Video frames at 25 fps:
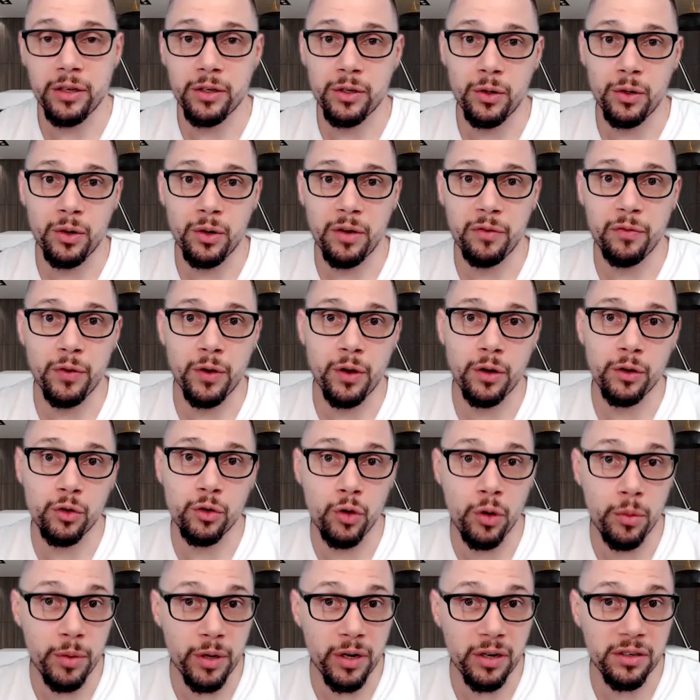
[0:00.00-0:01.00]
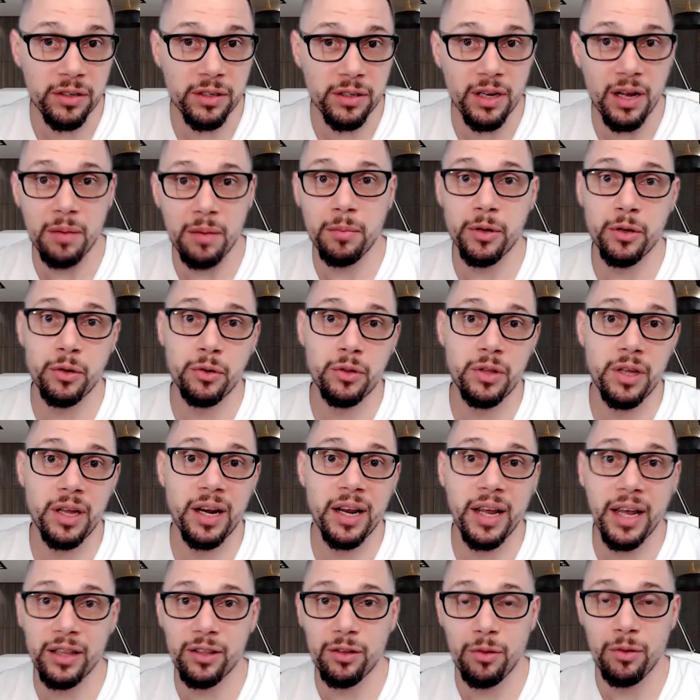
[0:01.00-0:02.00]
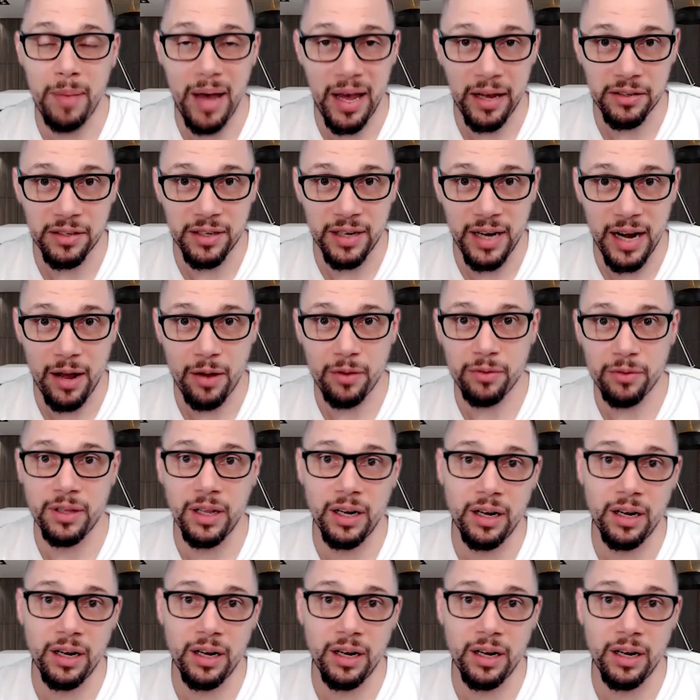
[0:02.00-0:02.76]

So if you contributed some, but you didn't get to max it out,